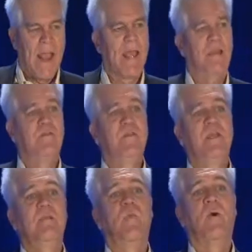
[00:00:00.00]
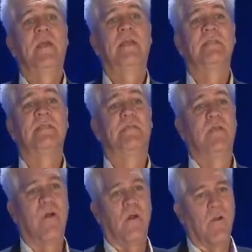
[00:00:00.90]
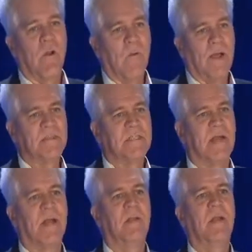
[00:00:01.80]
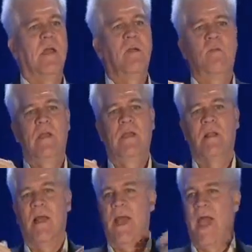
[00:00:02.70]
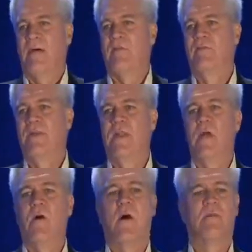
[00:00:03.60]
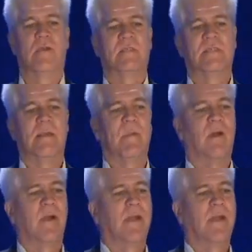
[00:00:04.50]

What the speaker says: And if you need more hints, if you go to our website, we'll have a video of our seminar